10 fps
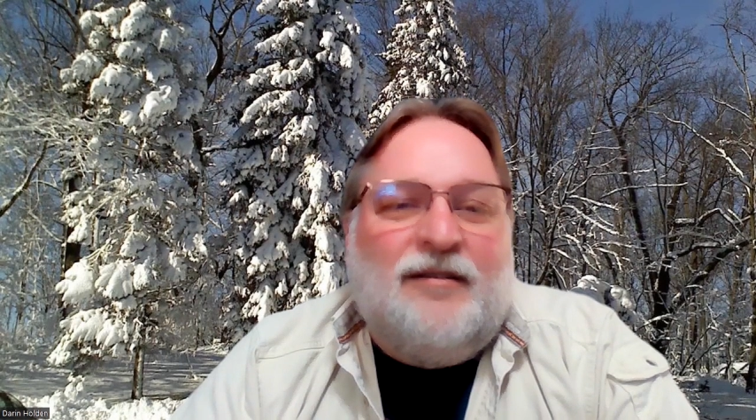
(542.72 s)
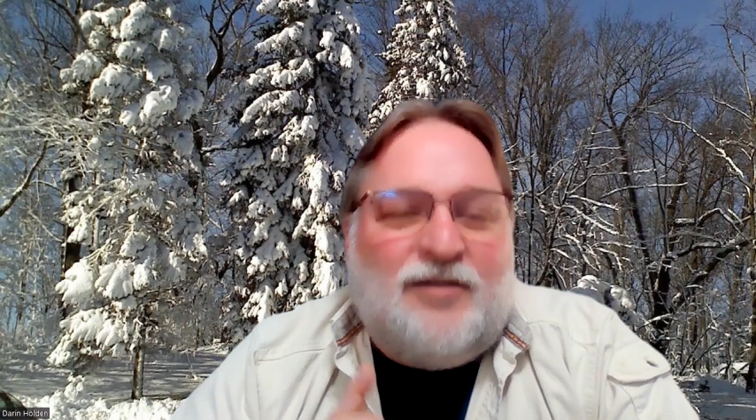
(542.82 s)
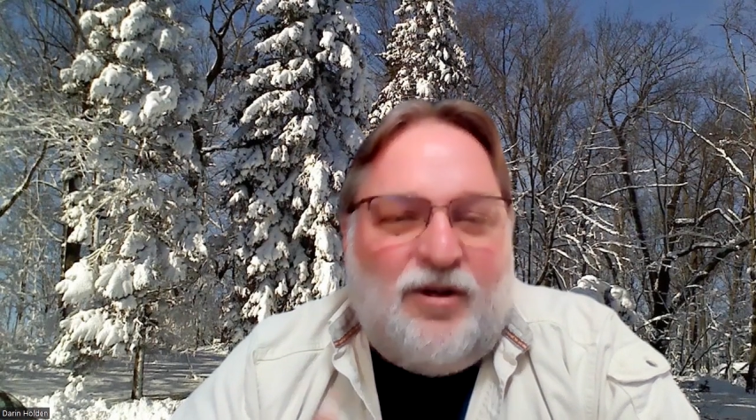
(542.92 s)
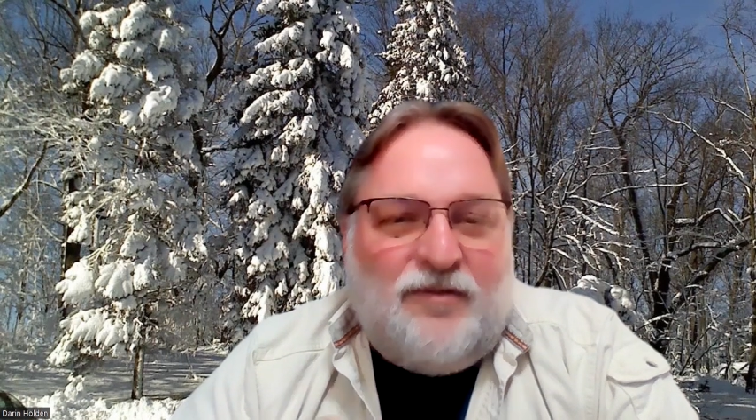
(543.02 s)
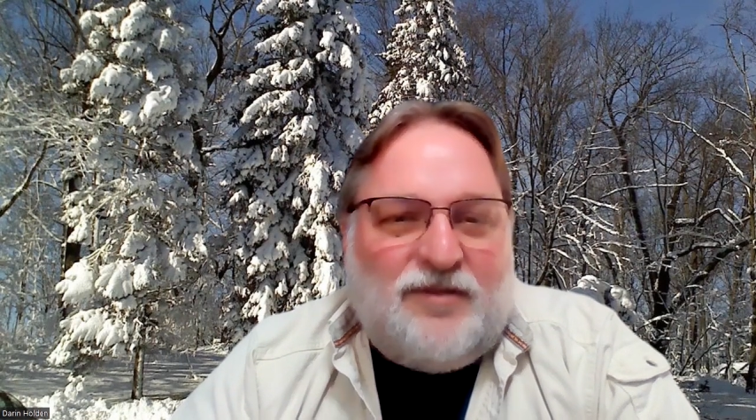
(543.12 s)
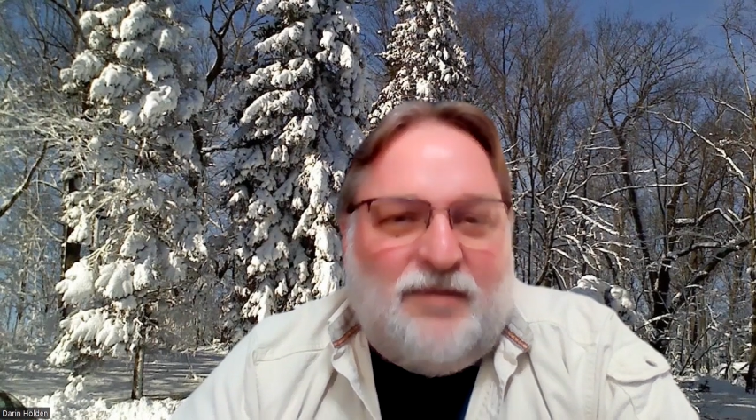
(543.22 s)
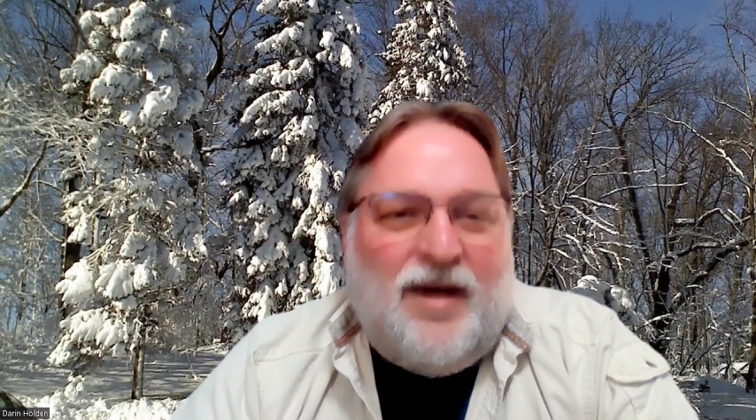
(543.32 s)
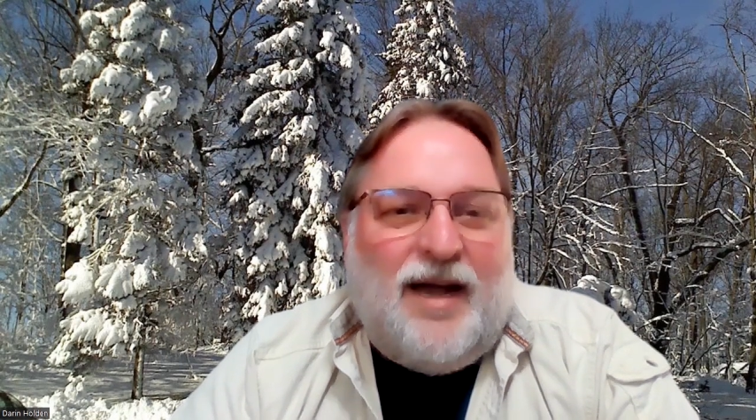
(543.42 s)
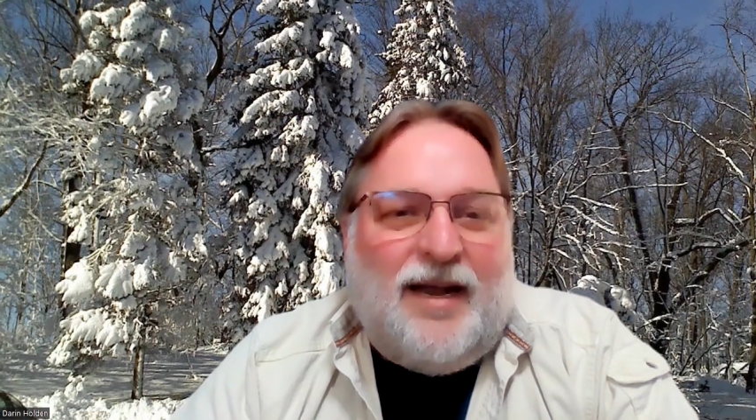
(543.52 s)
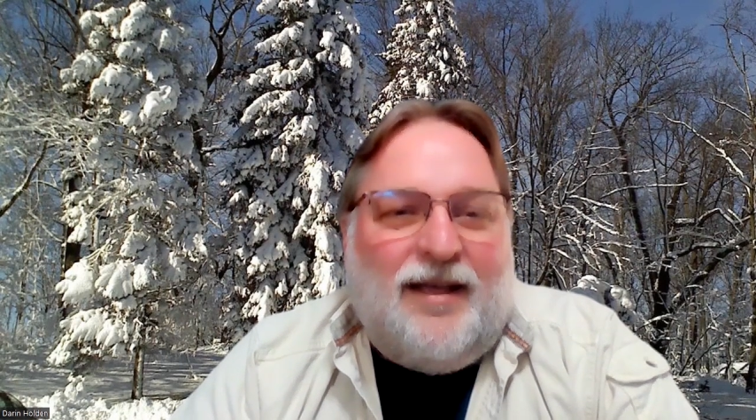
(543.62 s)
serve
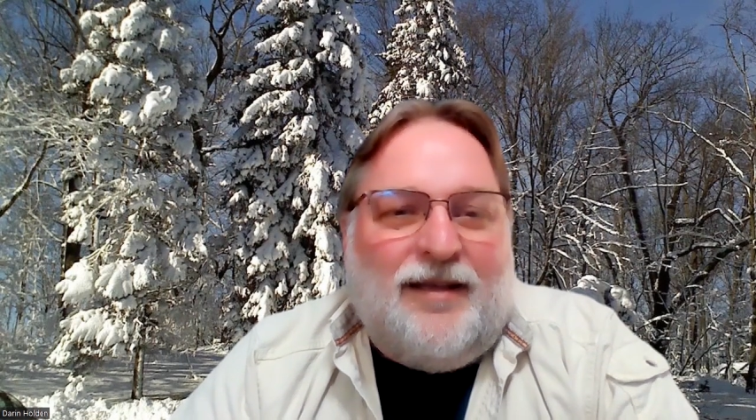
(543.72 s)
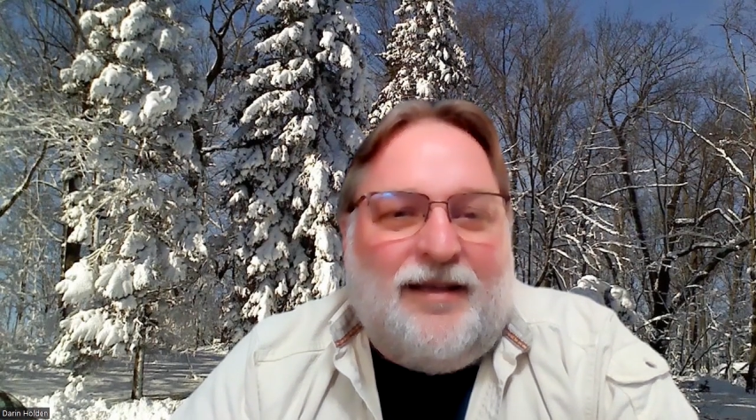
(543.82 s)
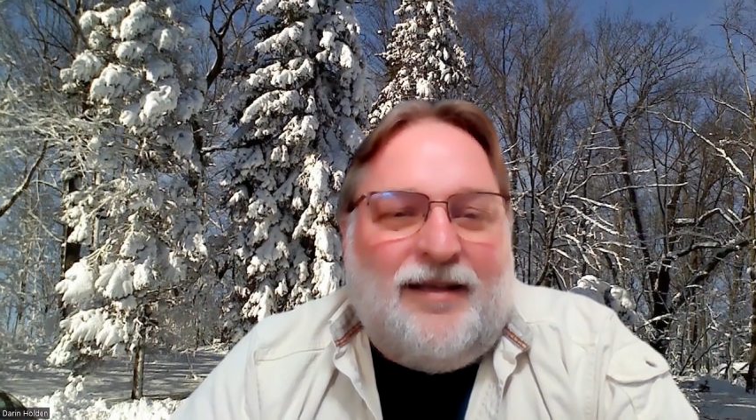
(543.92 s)
somebody,